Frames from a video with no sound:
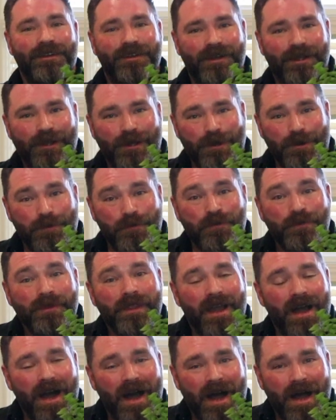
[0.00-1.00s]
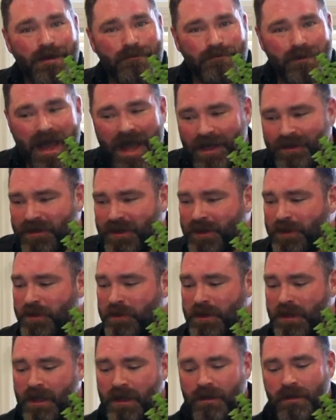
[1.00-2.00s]
Hello, I'm Matthew,
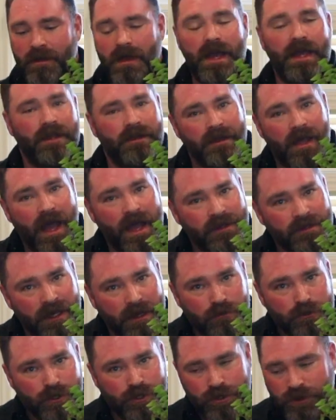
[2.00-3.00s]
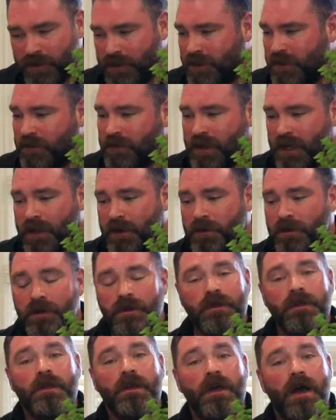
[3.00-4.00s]
and as I'm sure you know,
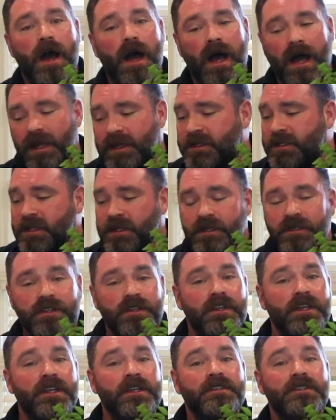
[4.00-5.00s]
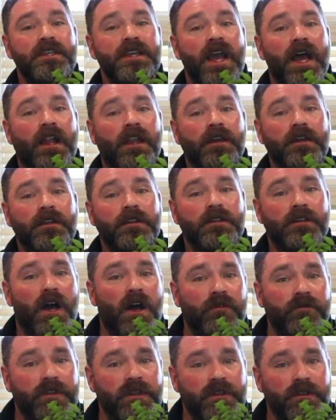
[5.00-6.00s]
I teach easy, elegant,
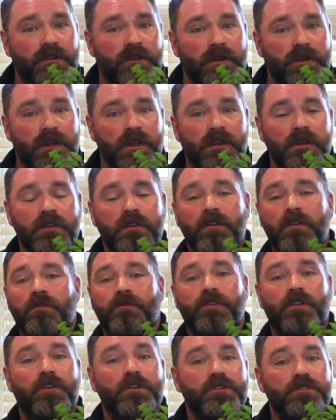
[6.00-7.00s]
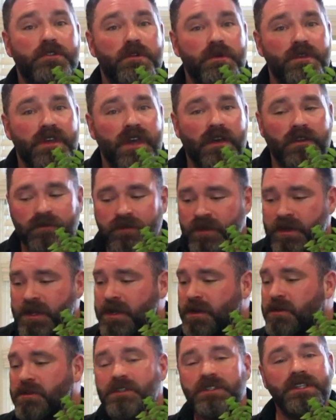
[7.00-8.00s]
confident cooking, floristry without
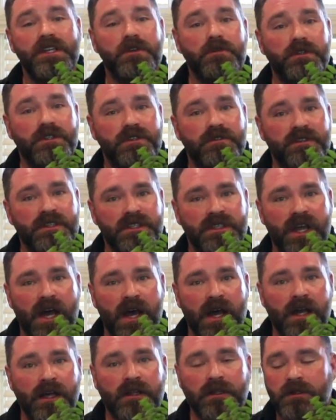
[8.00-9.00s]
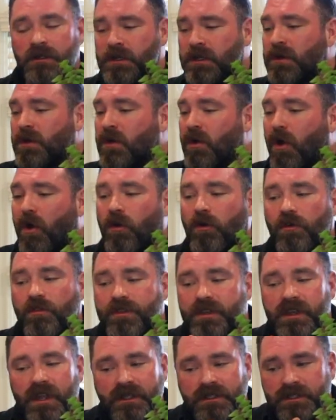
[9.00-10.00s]
fear, secrets of style, all
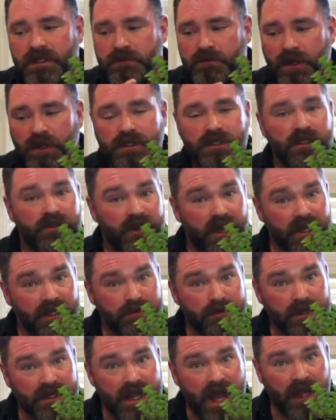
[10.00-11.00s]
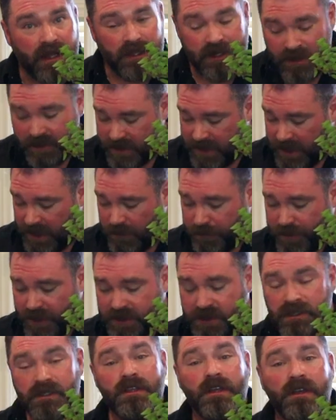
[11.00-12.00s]
the nuts and bolts of hospitality that help
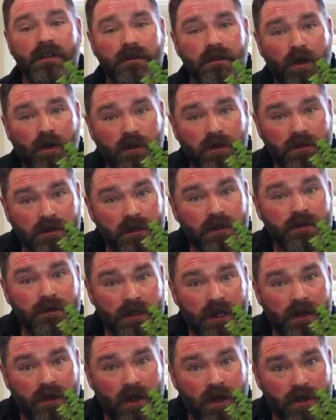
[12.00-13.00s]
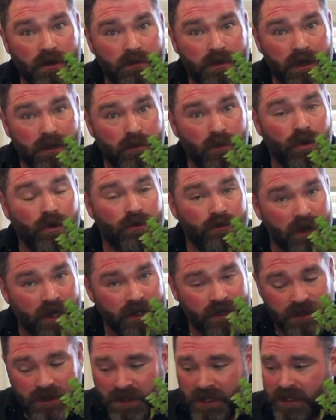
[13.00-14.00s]
us all get along a bit more
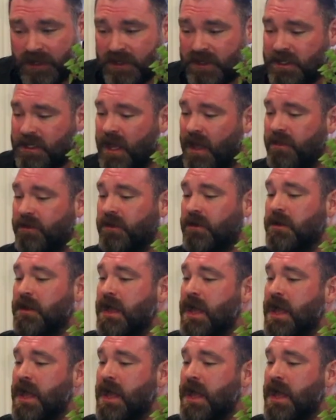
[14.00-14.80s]
graciously together.